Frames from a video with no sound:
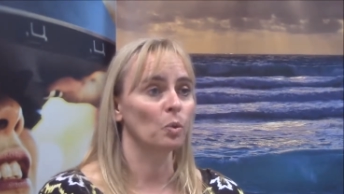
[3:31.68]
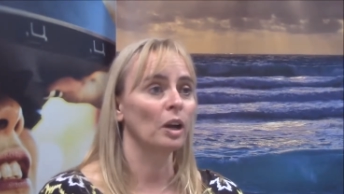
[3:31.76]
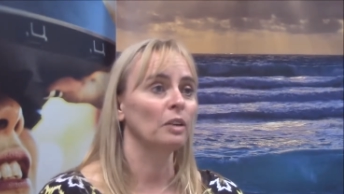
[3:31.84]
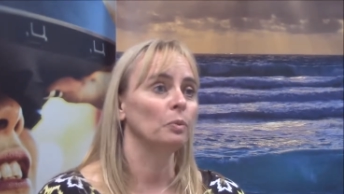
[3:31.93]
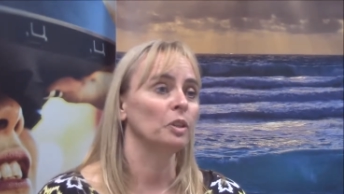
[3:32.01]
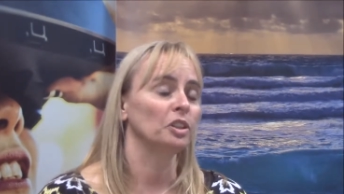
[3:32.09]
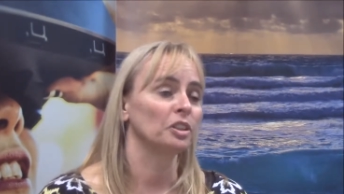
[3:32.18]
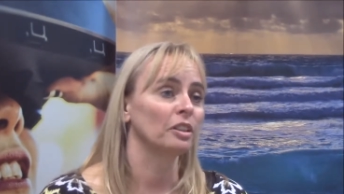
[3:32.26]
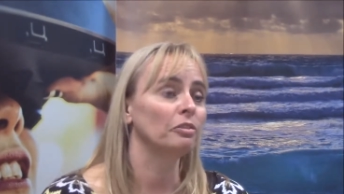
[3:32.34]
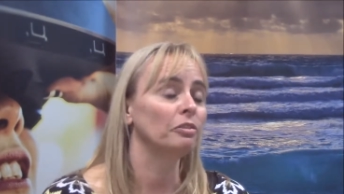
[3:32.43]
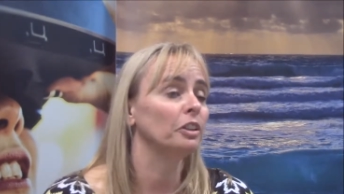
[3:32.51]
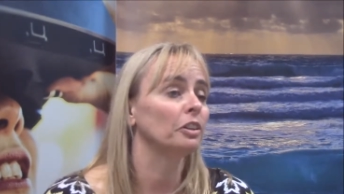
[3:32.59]
one which a
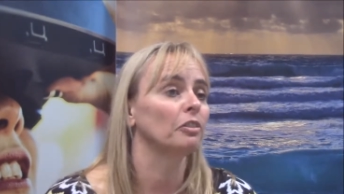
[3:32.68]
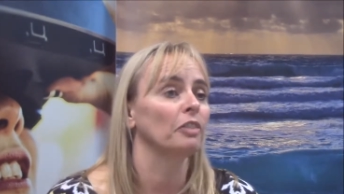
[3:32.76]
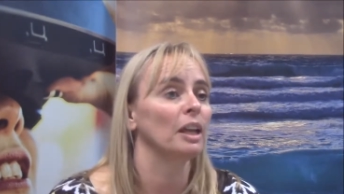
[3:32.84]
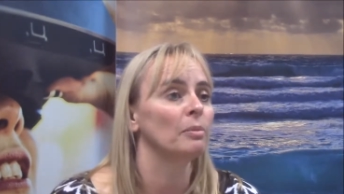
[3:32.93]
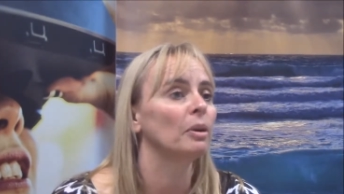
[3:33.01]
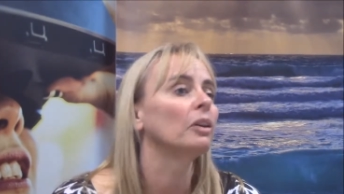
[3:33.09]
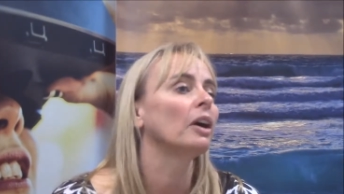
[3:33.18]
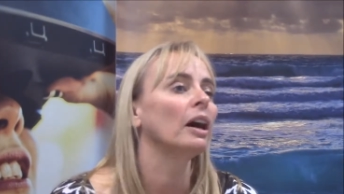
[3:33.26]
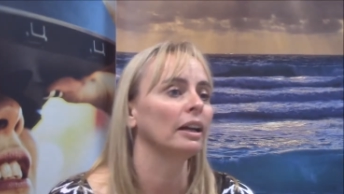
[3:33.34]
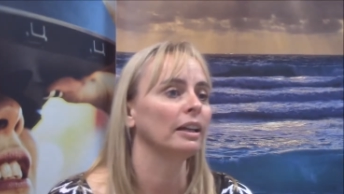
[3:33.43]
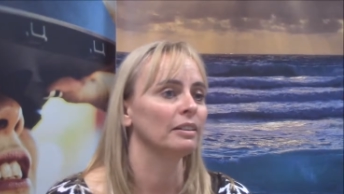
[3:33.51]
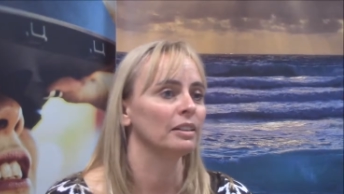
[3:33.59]
fear of
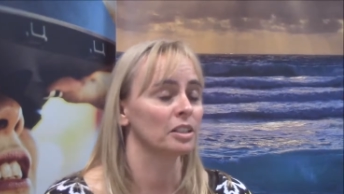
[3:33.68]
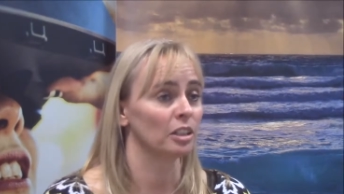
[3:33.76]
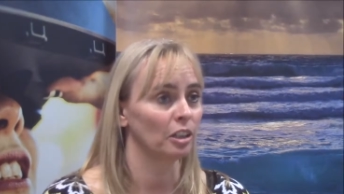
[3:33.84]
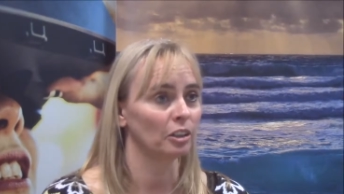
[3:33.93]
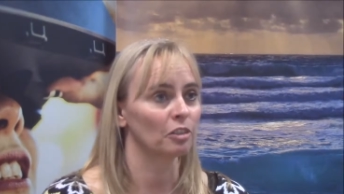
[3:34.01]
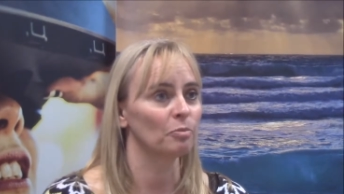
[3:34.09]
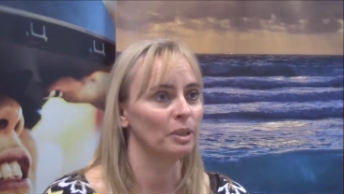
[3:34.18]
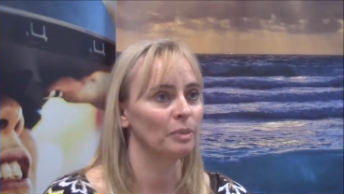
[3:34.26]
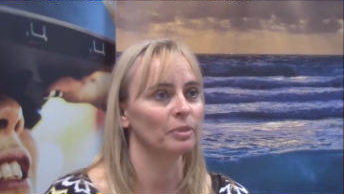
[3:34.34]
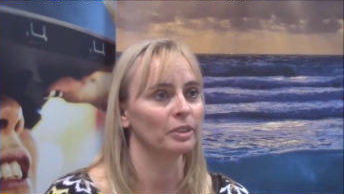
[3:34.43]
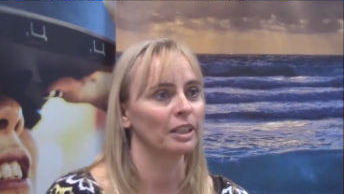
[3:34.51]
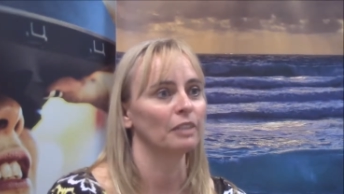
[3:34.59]
MRI. There's a lot of
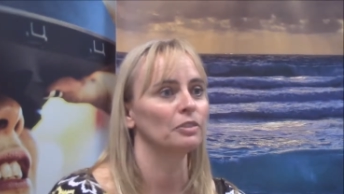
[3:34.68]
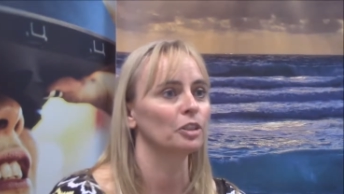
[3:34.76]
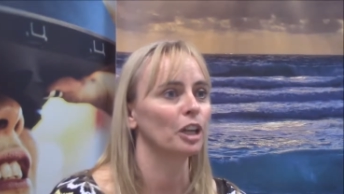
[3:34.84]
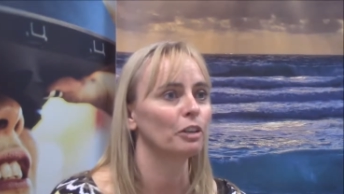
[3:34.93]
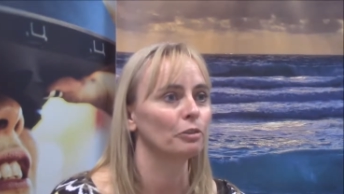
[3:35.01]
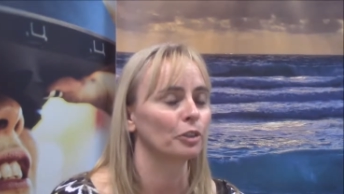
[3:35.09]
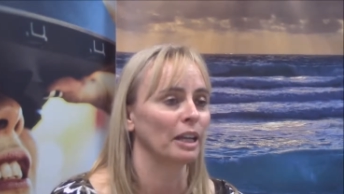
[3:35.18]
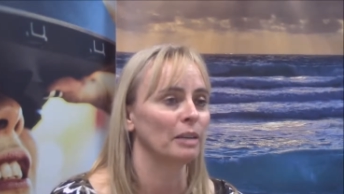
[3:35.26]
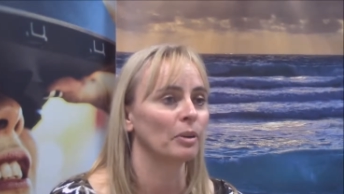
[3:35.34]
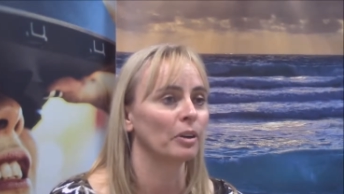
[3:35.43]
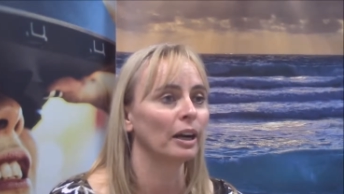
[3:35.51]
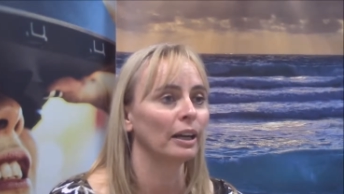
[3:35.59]
people that have to go for an
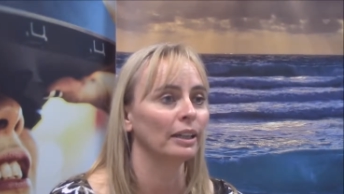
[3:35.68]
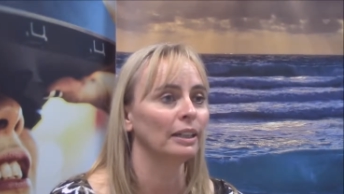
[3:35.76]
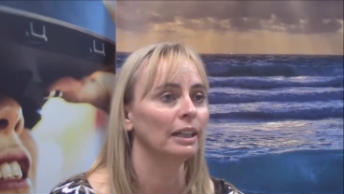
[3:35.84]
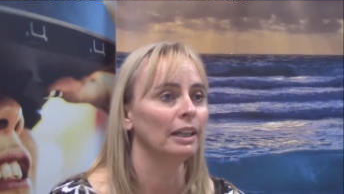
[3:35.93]
MRI.